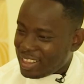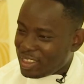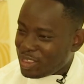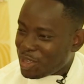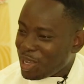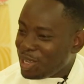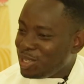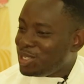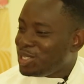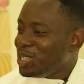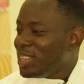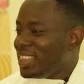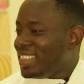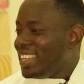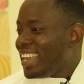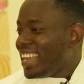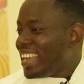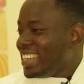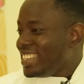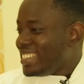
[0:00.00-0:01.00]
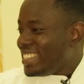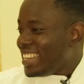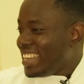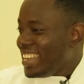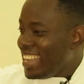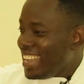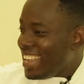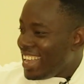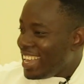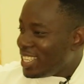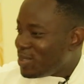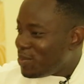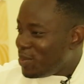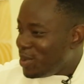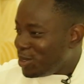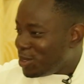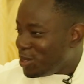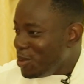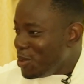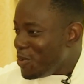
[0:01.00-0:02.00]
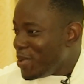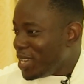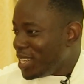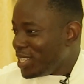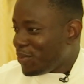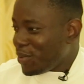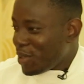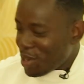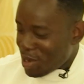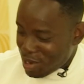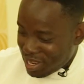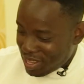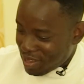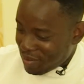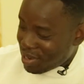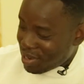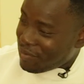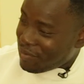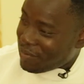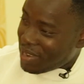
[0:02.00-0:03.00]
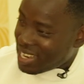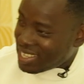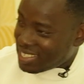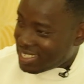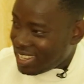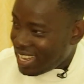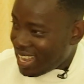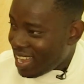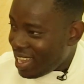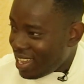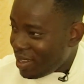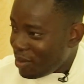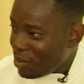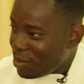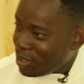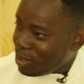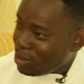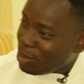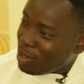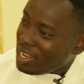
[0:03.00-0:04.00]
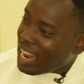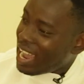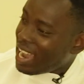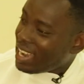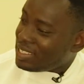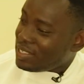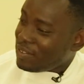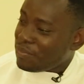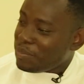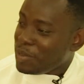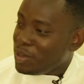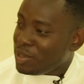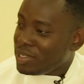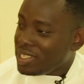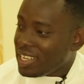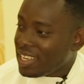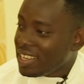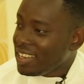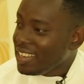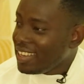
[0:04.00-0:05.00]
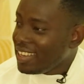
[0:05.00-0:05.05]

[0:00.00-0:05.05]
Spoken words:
don't you think it's been too much for you in the first year with doing active music?